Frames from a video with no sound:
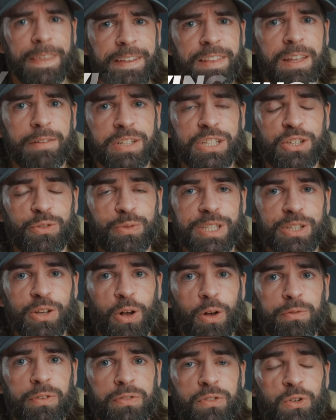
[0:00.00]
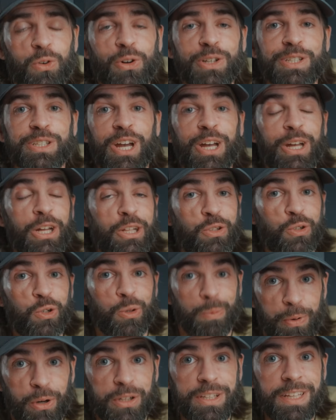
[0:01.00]
in DaVinci Resolve of course,
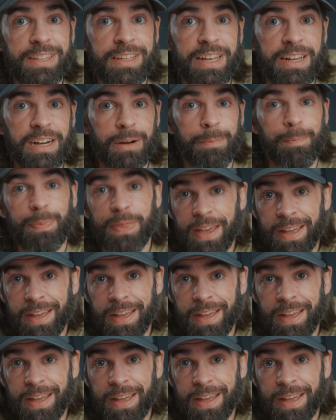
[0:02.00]
to put it there.